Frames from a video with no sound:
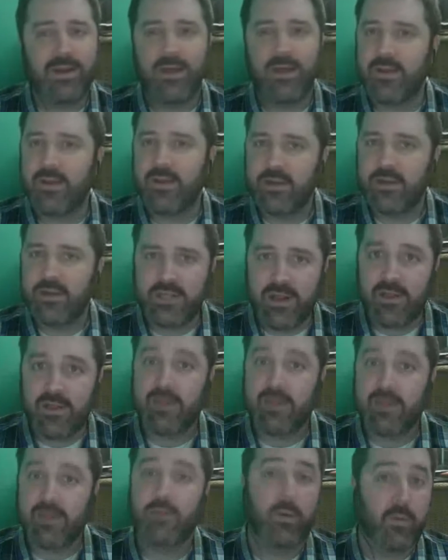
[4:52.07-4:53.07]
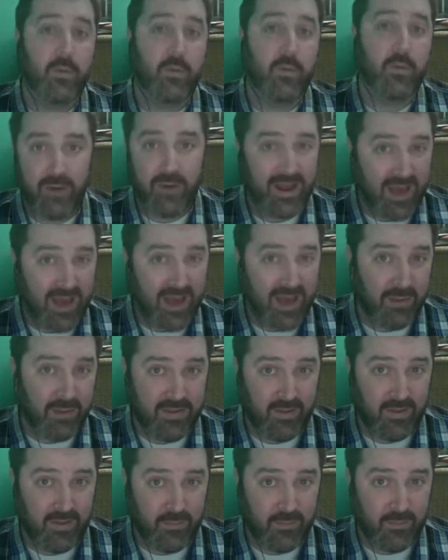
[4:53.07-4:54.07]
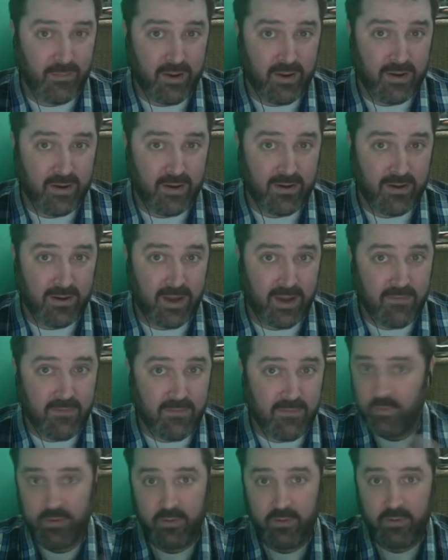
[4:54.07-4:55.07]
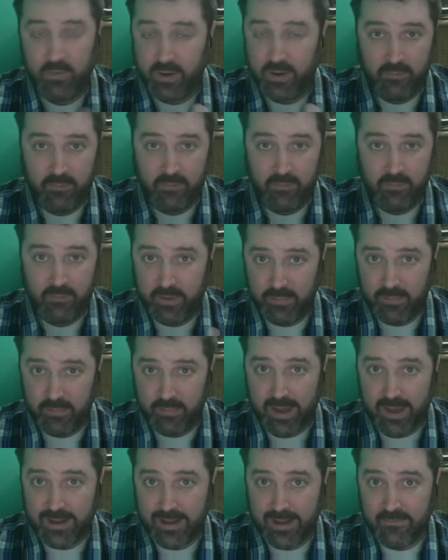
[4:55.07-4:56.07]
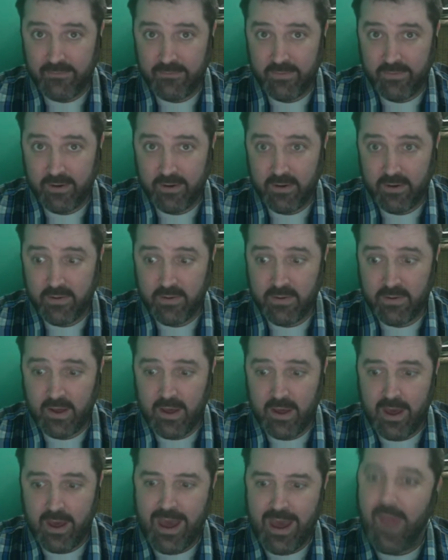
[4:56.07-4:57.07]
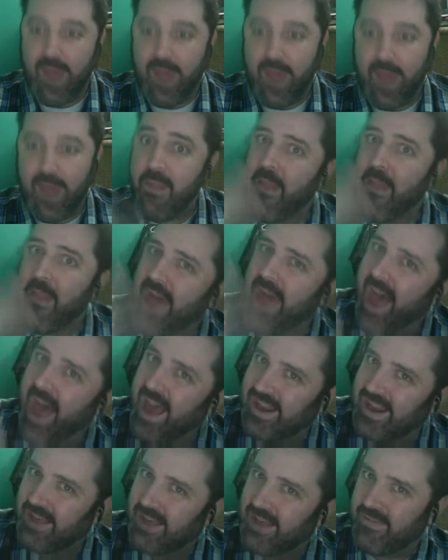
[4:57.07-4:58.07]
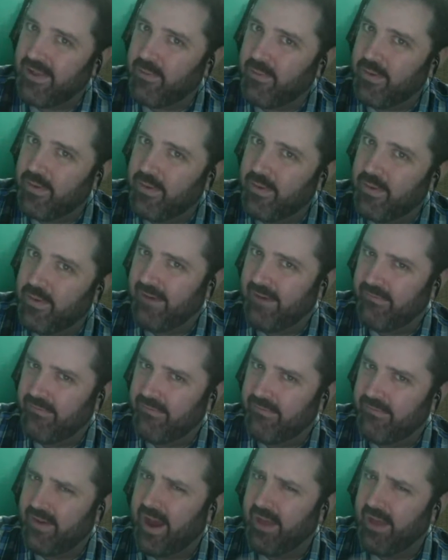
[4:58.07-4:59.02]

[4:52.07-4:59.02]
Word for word: a decent chance that we would break up at some point, even if it was going really splendidly at first. And then that definitely would have.